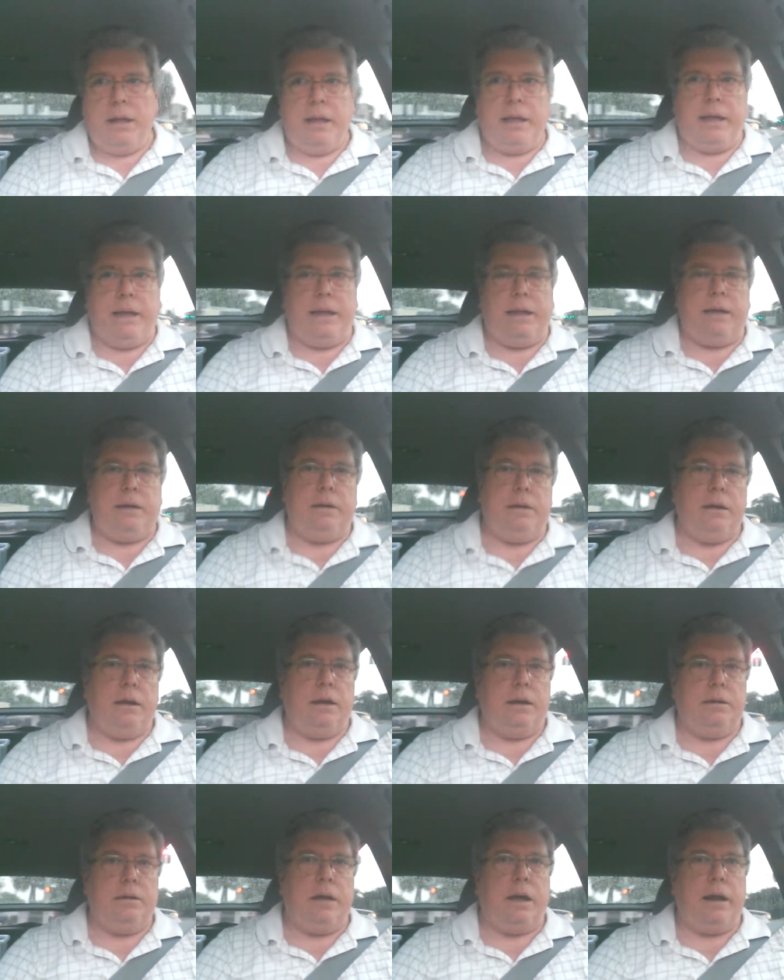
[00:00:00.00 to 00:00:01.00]
and
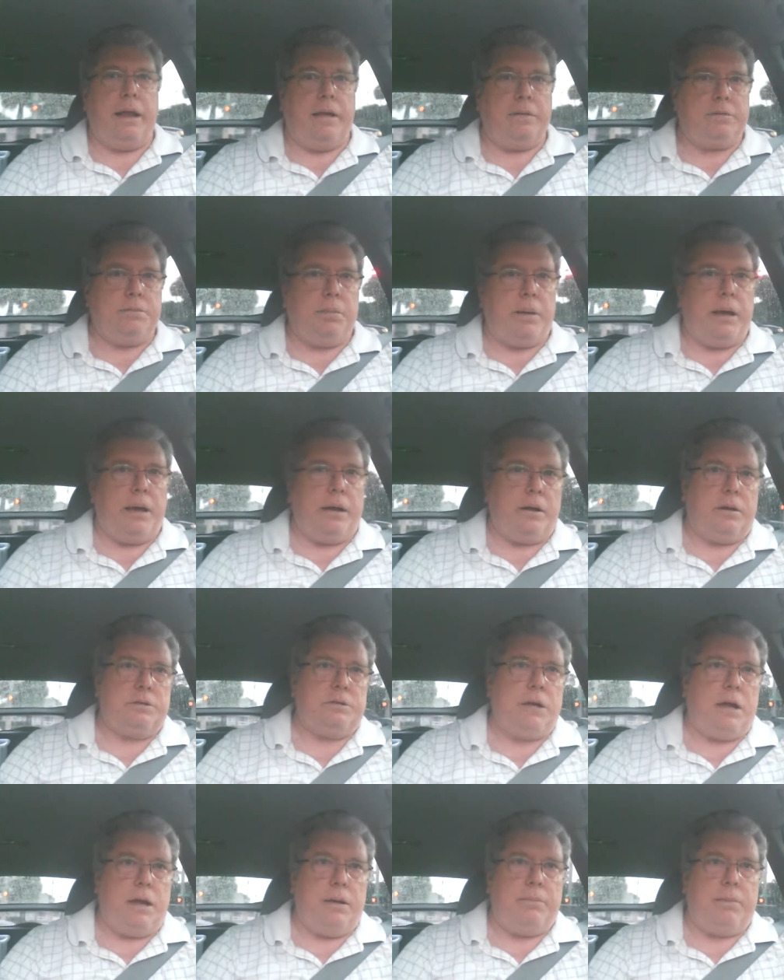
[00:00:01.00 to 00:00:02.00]
not have to buy it on
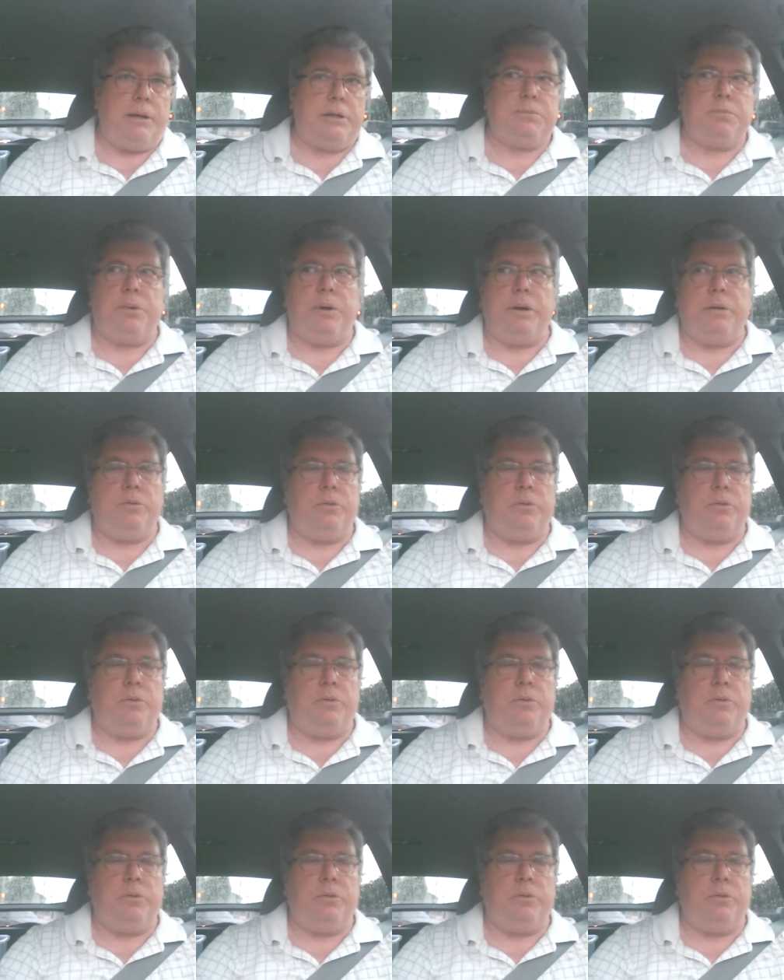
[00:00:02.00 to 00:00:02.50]
time. But it's pretty